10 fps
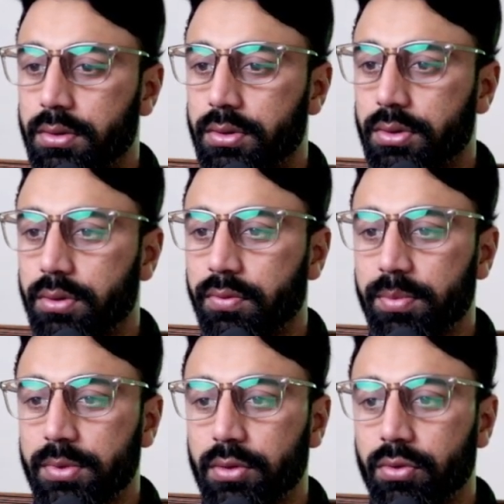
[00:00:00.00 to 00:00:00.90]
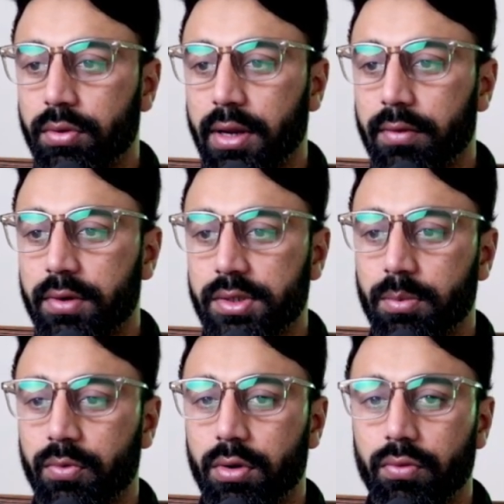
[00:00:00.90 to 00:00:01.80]
the website do not have custom
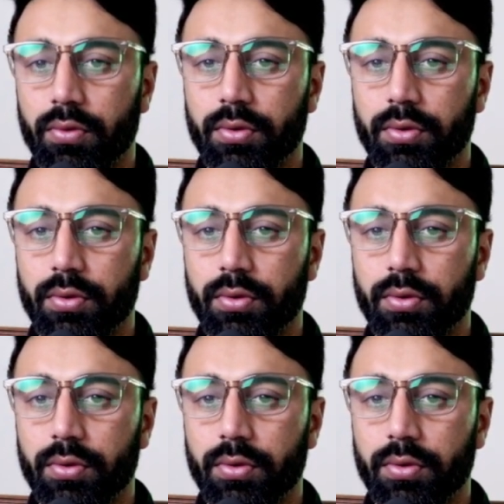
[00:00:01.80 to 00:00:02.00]
404,